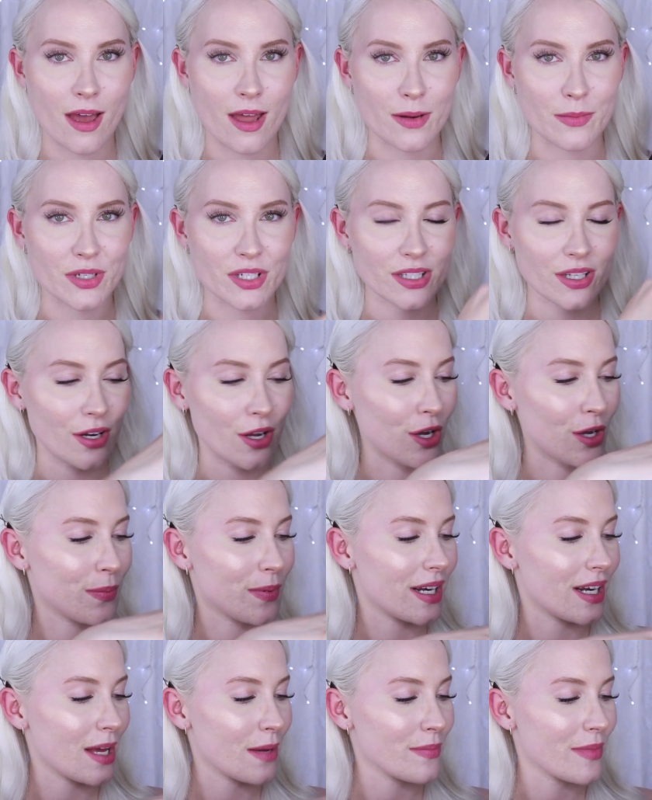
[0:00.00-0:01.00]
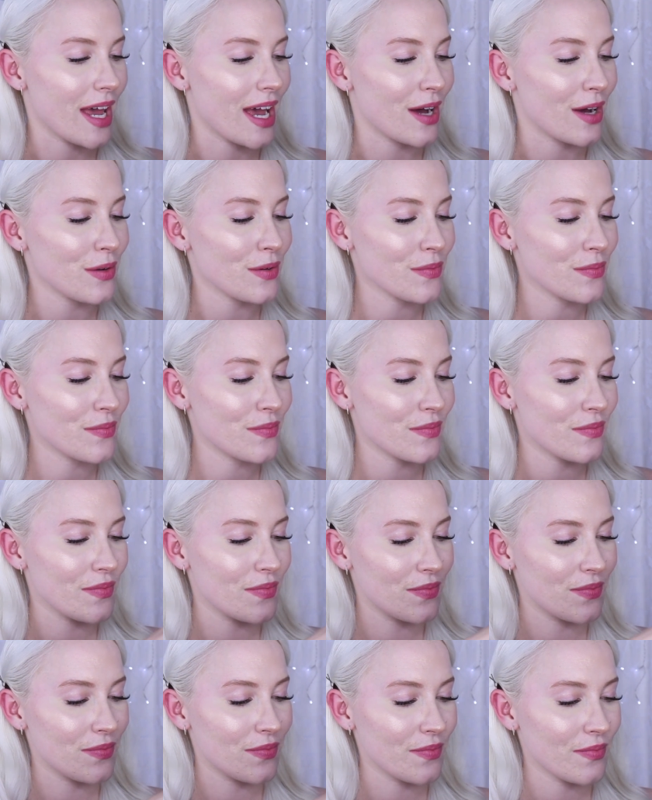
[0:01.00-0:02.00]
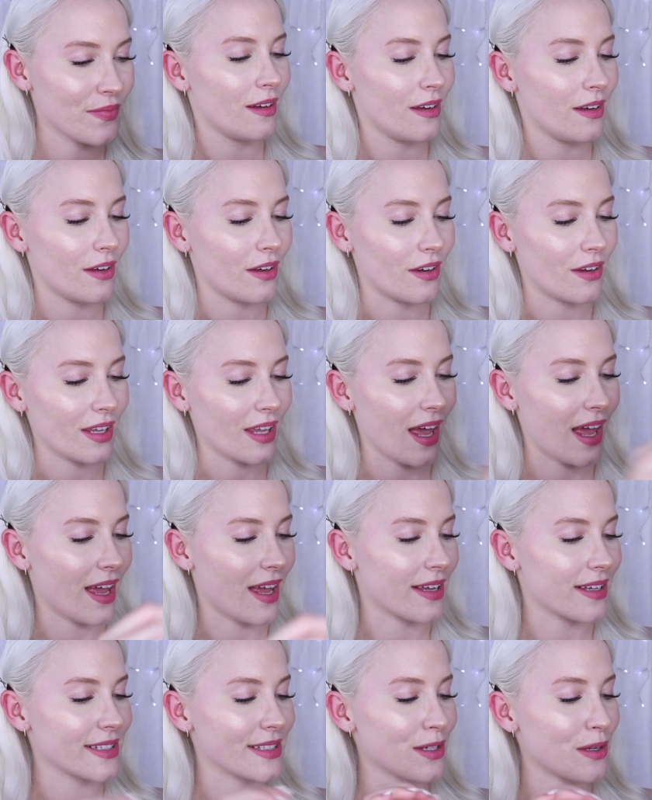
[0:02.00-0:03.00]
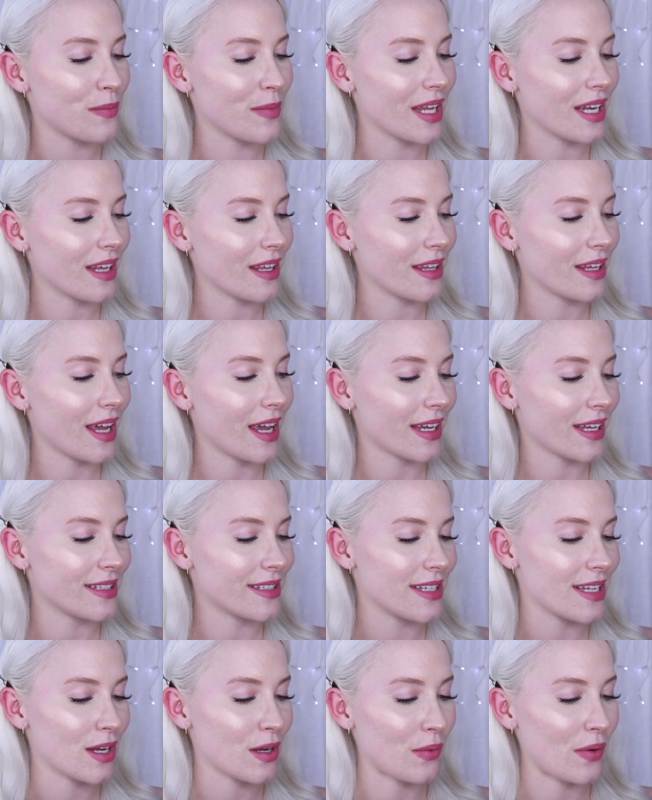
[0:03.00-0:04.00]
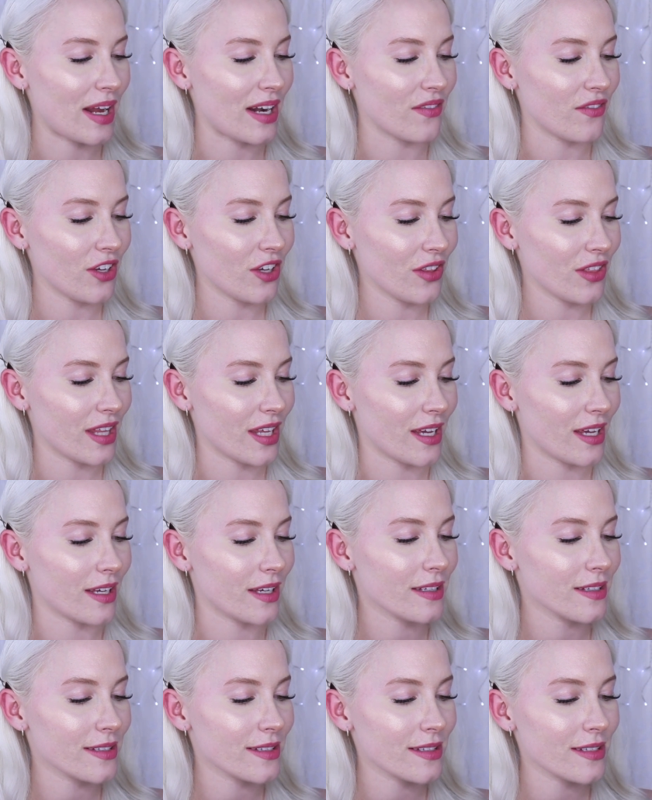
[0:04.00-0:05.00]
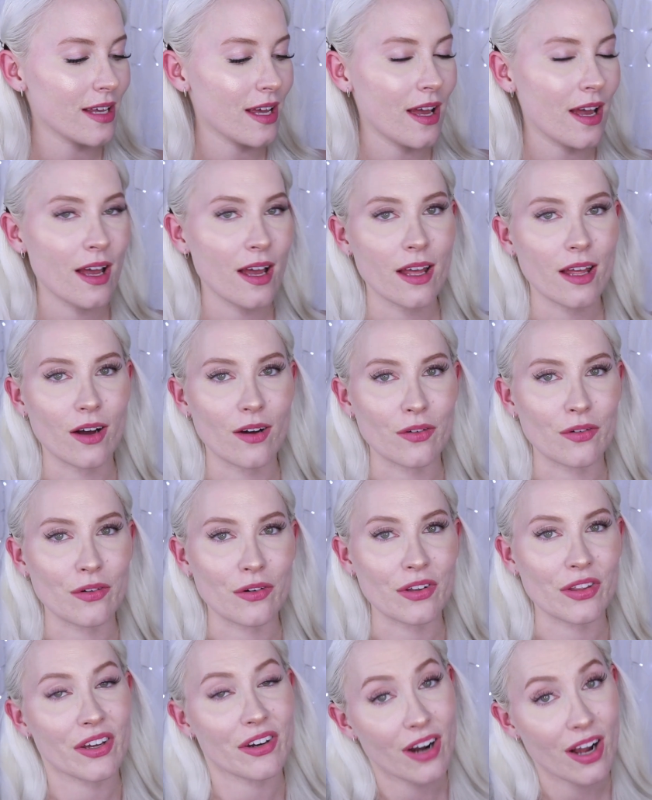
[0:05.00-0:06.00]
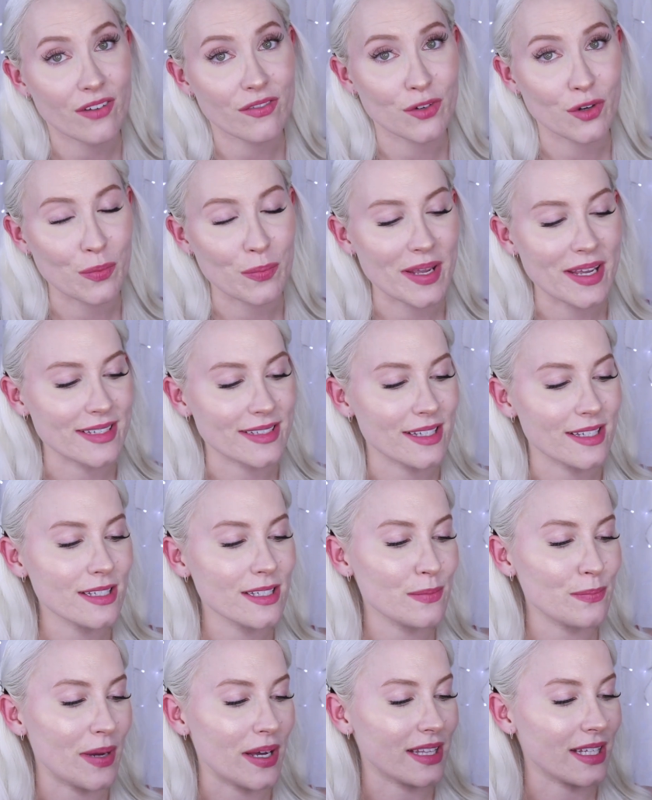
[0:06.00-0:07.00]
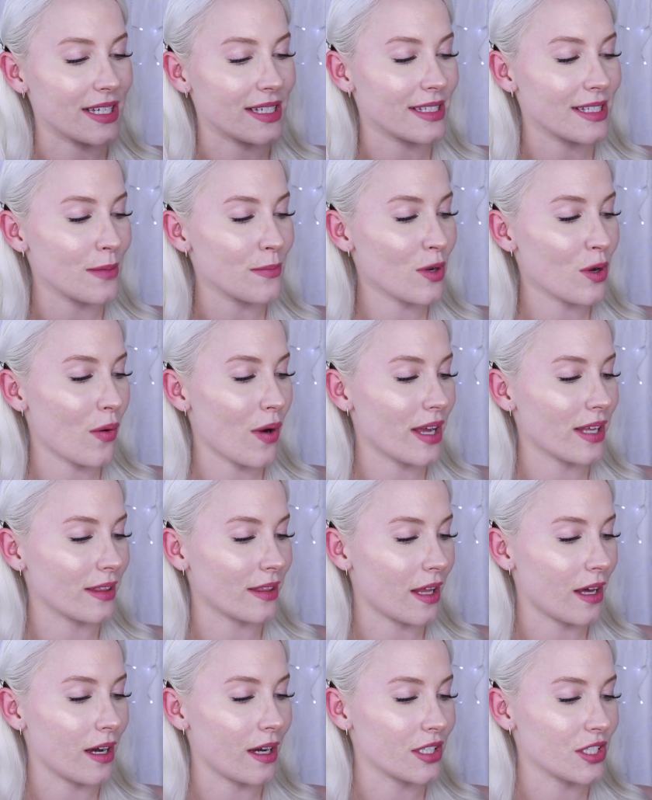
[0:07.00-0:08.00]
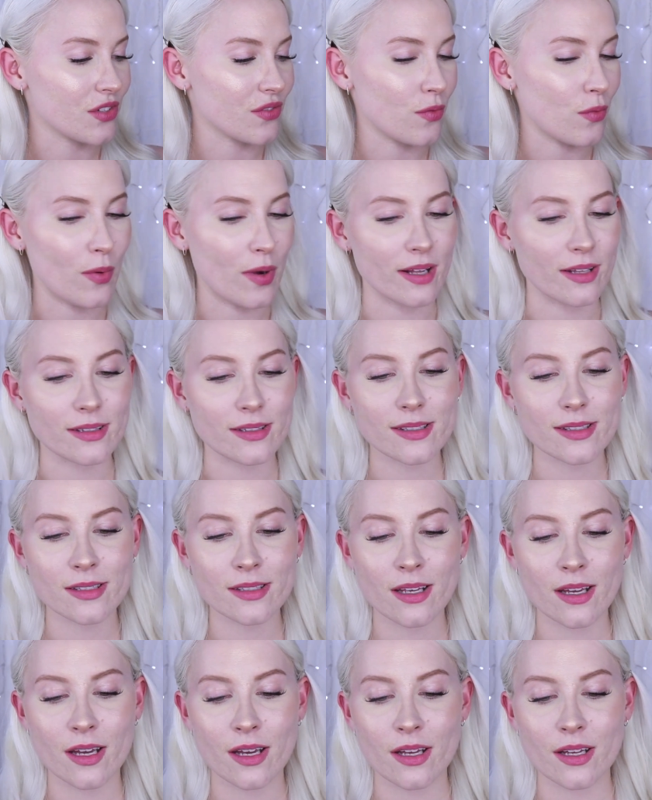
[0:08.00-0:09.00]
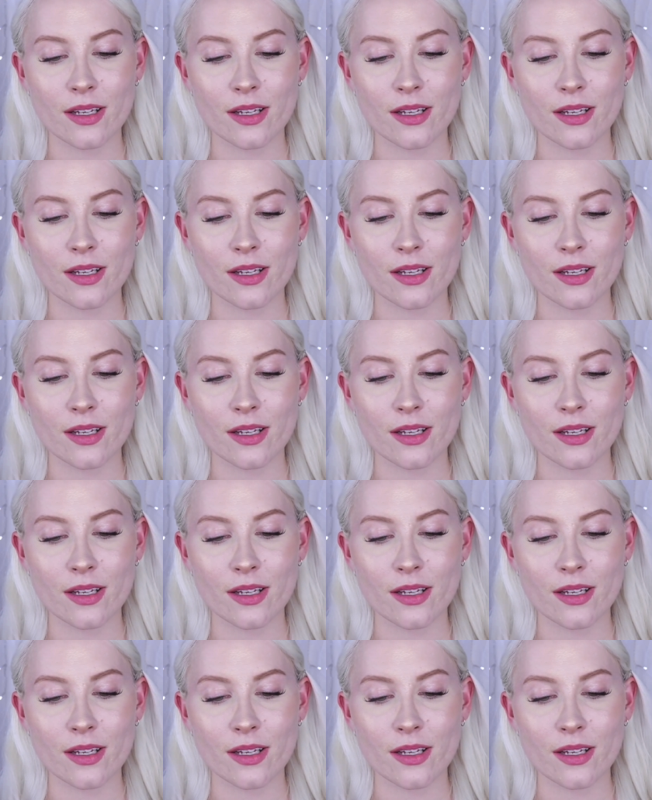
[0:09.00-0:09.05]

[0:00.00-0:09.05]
And I'm just going to open it up now. Okay, so immediately I can see quite a few things, or there are 4 pieces, but they seem quite large for once.